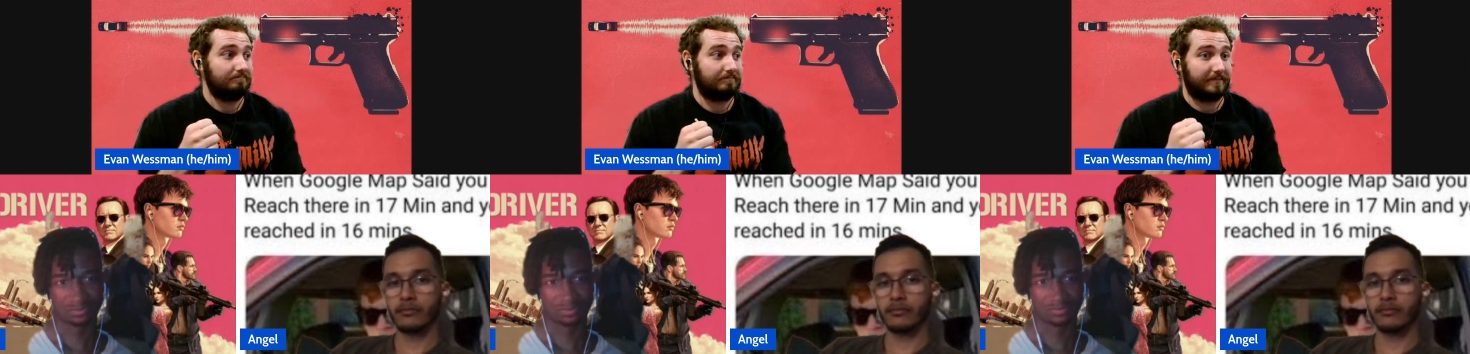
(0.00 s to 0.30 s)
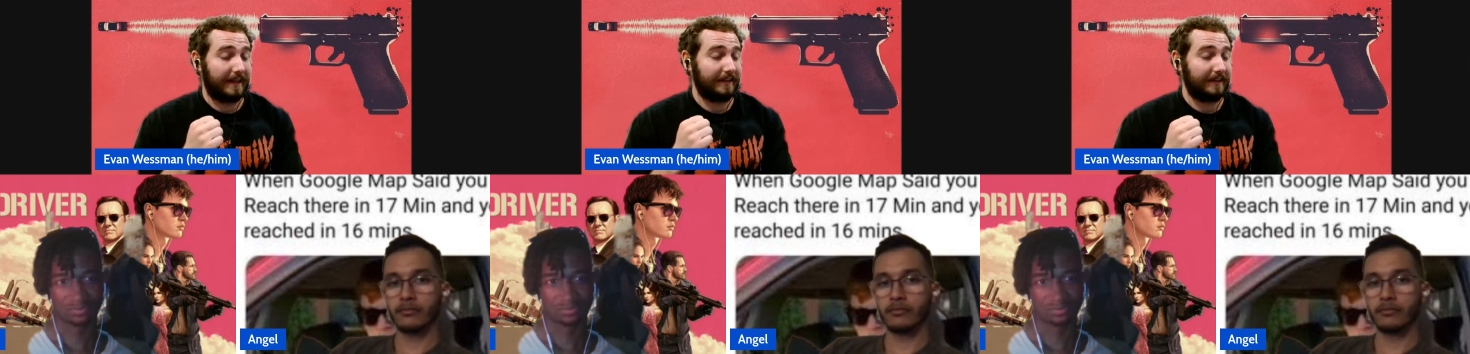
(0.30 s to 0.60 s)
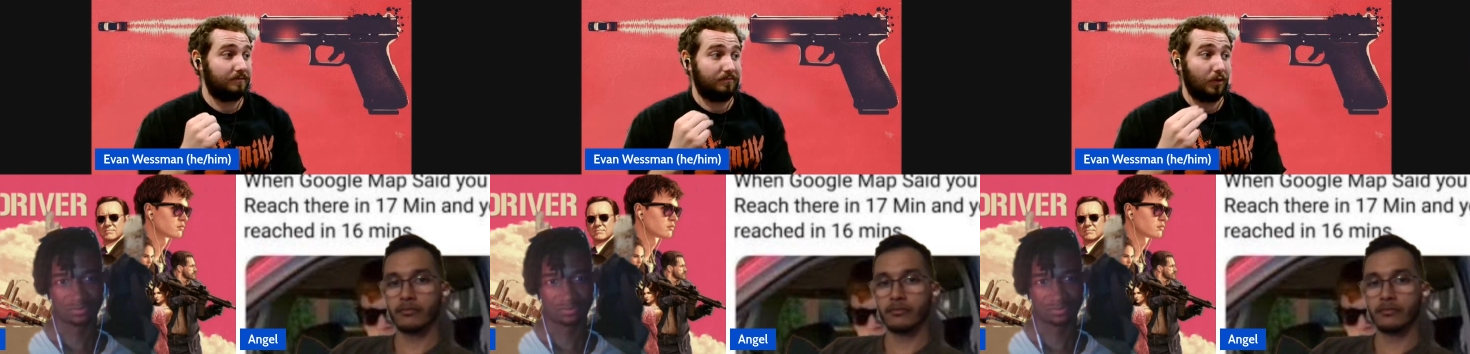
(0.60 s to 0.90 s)
Speaker 1: that's
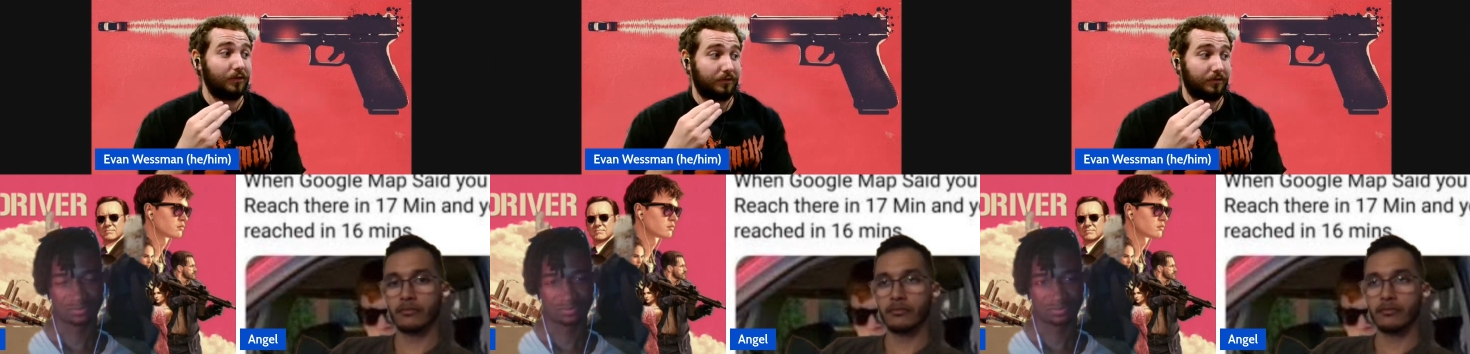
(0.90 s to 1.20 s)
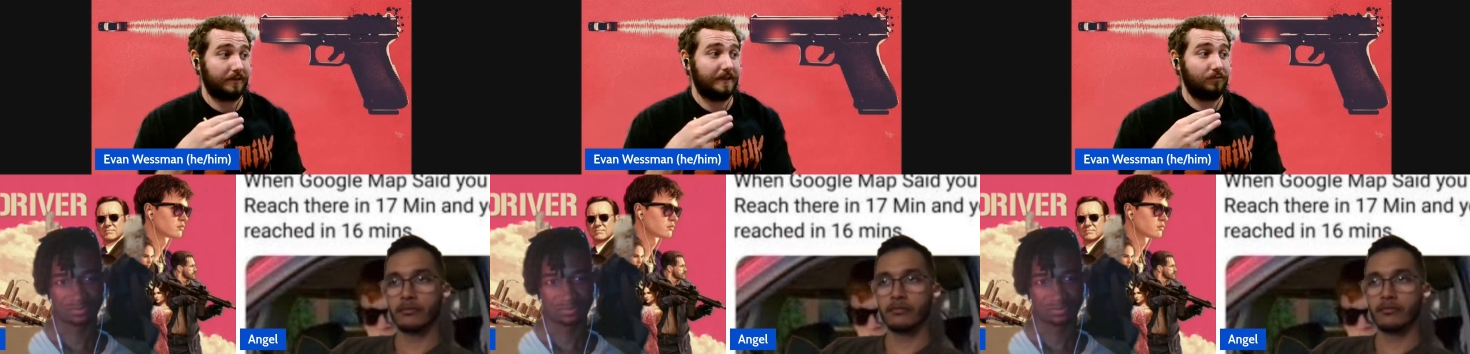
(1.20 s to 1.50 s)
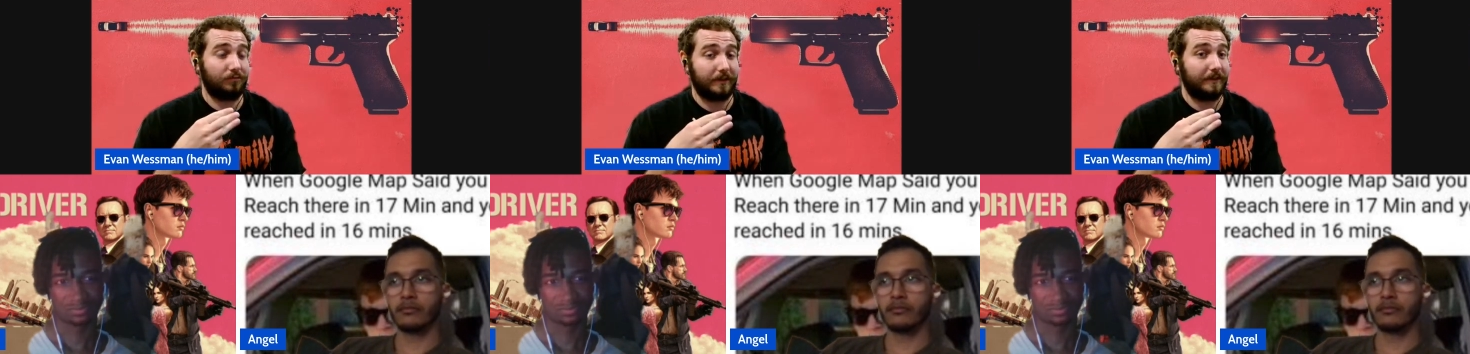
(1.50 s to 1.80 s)
those are three
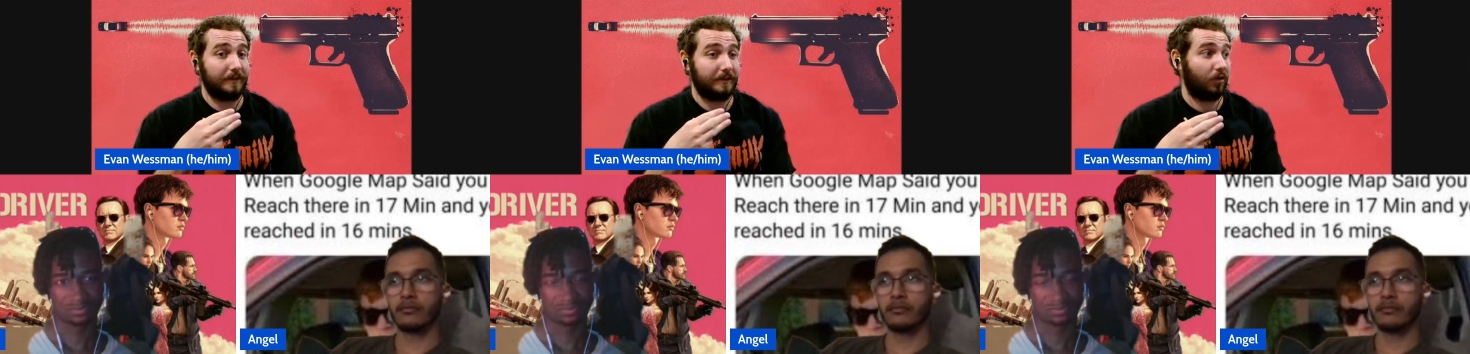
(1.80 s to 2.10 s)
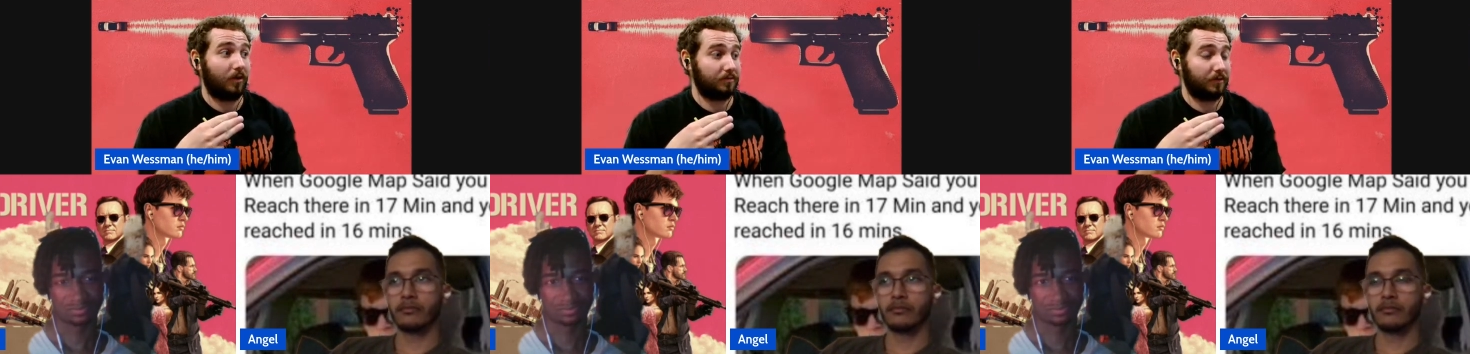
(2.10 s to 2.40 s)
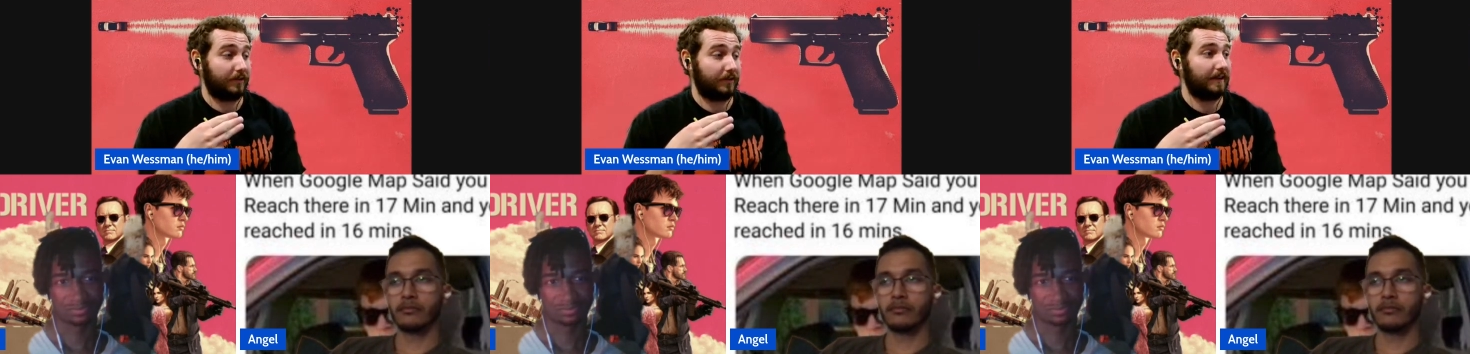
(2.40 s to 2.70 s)
really strong
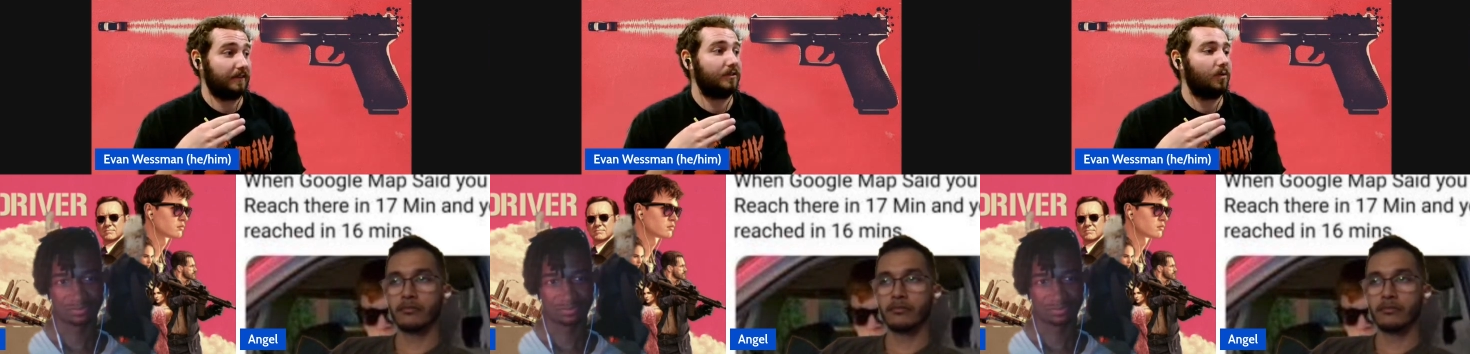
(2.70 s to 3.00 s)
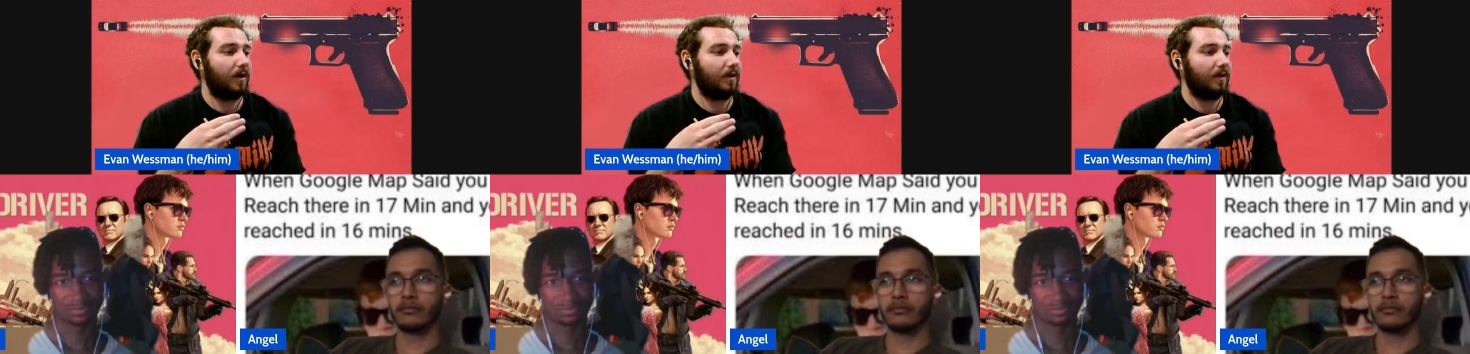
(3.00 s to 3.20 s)
protagonist qualities